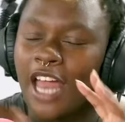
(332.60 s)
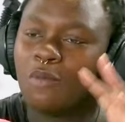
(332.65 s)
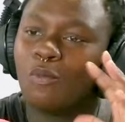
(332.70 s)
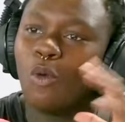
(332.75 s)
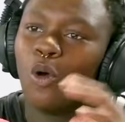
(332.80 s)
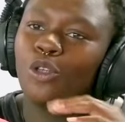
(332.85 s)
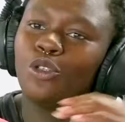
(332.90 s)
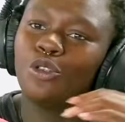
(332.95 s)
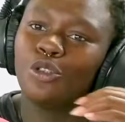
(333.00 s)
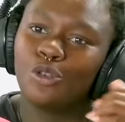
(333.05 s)

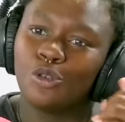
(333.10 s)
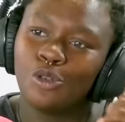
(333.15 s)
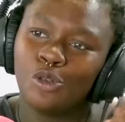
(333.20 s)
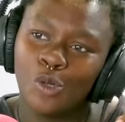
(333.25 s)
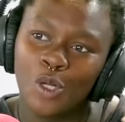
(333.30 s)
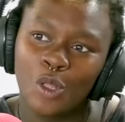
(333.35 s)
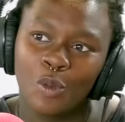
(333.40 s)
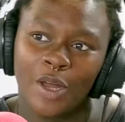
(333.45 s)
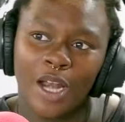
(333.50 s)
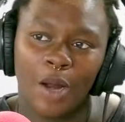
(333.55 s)
had more to
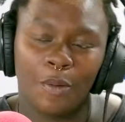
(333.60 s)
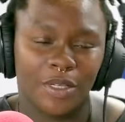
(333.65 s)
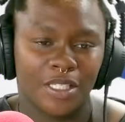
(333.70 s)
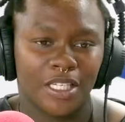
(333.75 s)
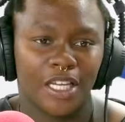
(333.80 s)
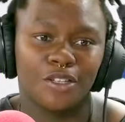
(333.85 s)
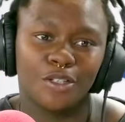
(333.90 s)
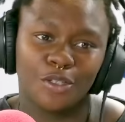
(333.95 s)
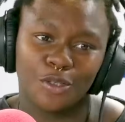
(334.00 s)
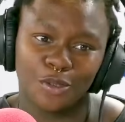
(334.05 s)
do with what I
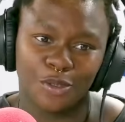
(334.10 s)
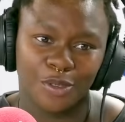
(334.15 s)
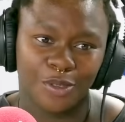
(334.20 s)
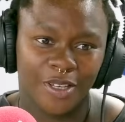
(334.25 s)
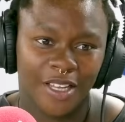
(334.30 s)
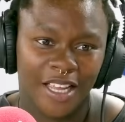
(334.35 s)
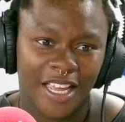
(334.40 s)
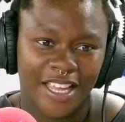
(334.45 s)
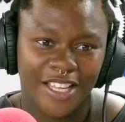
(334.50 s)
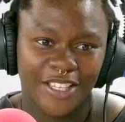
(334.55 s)
was here to
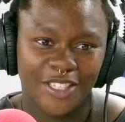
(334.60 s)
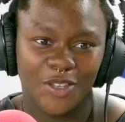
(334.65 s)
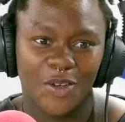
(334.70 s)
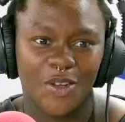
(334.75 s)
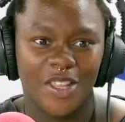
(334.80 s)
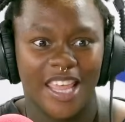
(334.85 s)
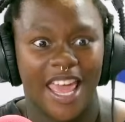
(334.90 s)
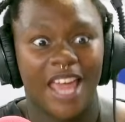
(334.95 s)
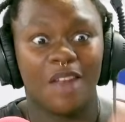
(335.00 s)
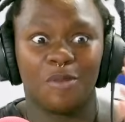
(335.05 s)
do.
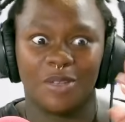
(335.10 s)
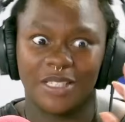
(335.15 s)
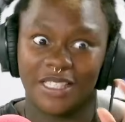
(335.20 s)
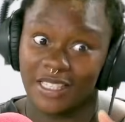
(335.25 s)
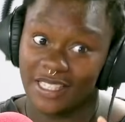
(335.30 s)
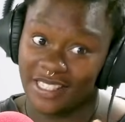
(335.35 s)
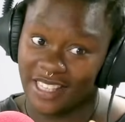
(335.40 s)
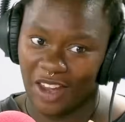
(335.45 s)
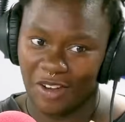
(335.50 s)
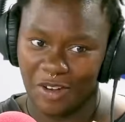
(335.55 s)
So that
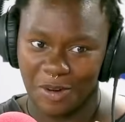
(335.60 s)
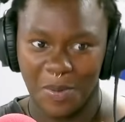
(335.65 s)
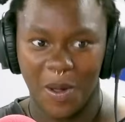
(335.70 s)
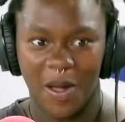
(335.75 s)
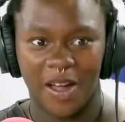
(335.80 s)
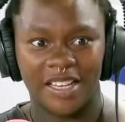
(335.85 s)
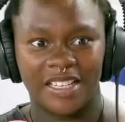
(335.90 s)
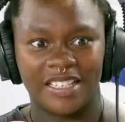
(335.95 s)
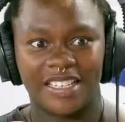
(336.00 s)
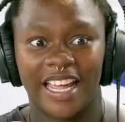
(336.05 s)
was the
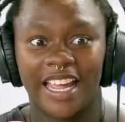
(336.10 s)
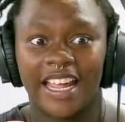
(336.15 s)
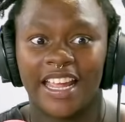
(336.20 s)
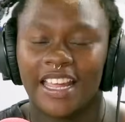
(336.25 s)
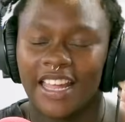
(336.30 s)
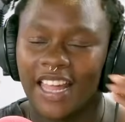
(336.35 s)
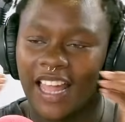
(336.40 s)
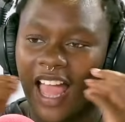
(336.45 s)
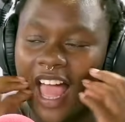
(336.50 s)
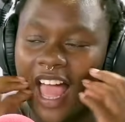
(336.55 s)
scary part. Like,